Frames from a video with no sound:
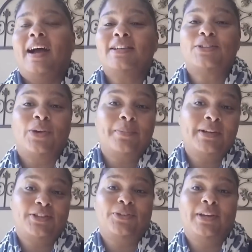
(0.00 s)
I started
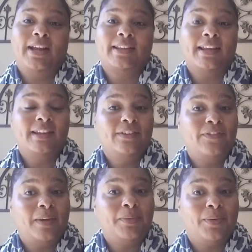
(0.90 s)
my journey at the end of
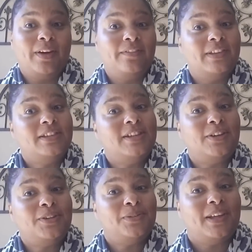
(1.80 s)
February of this
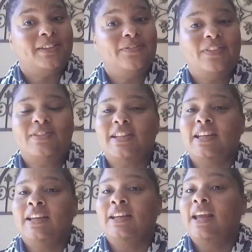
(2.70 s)
year,
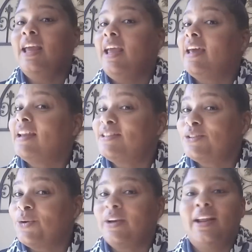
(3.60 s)
2015, and I
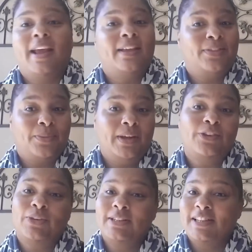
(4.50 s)
started at
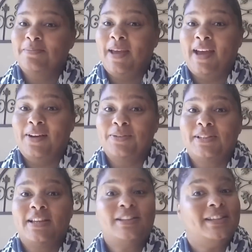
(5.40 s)
310
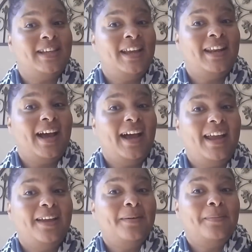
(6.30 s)
pounds. To date, I
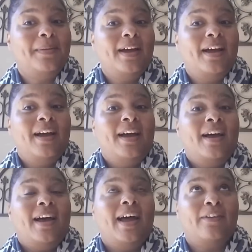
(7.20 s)

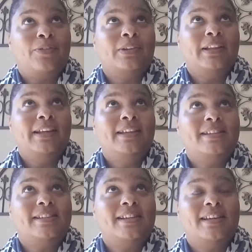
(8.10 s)
have
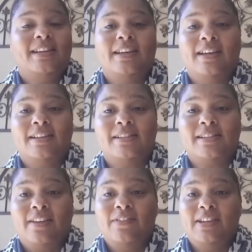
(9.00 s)
released
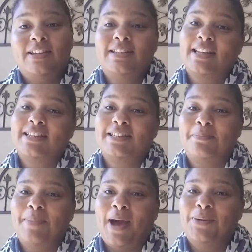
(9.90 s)

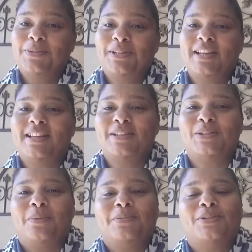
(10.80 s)
76 pounds.
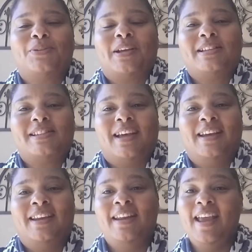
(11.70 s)
So I'm so
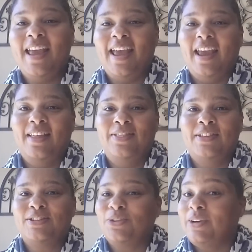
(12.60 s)
excited, and
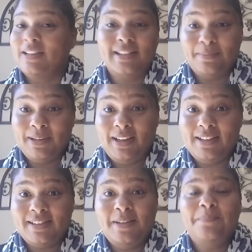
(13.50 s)
this journey has not been
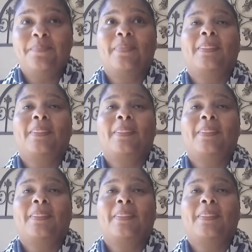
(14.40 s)
easy,